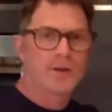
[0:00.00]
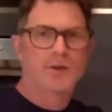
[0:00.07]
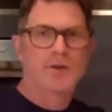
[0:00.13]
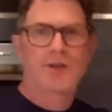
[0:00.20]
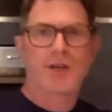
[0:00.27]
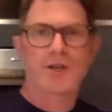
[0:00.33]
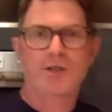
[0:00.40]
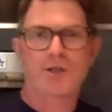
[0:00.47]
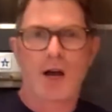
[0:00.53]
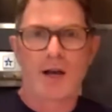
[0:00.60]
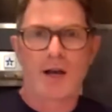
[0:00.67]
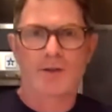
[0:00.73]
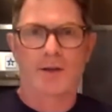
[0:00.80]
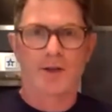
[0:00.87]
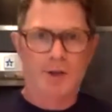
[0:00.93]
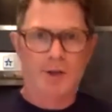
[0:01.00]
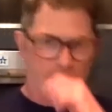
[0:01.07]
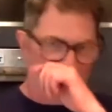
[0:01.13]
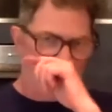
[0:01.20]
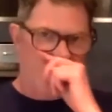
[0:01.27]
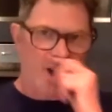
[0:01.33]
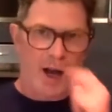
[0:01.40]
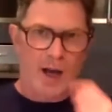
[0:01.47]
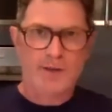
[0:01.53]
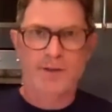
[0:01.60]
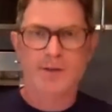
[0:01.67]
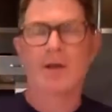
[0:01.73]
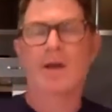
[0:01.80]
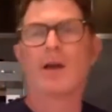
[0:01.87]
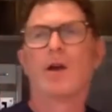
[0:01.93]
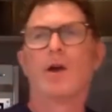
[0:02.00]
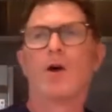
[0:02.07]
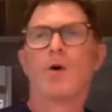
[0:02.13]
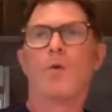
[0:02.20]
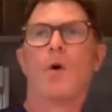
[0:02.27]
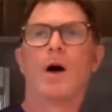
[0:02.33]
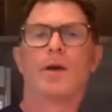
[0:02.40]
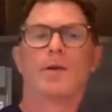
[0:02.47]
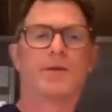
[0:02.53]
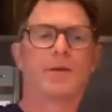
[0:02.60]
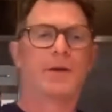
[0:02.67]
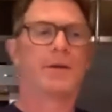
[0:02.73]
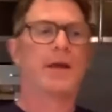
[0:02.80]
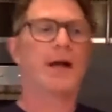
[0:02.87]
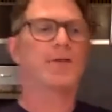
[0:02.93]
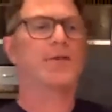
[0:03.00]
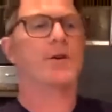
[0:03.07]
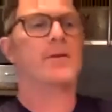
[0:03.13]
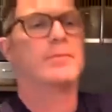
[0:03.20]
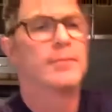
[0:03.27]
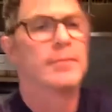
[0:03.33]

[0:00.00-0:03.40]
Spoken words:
cheese sauce, and the cheese sauce was nacho.